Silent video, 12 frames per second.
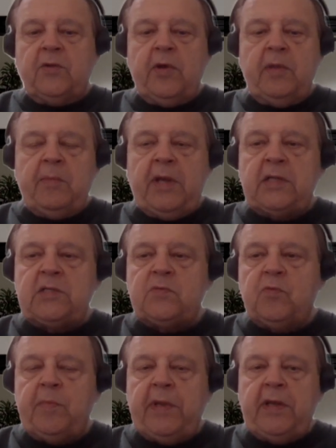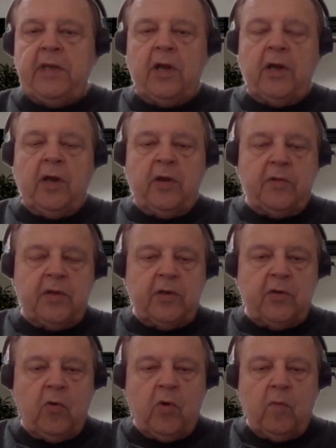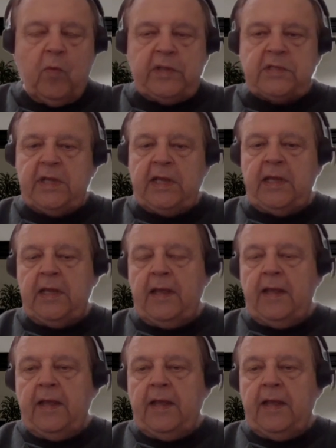30 minutes will be none other than Norm Winski.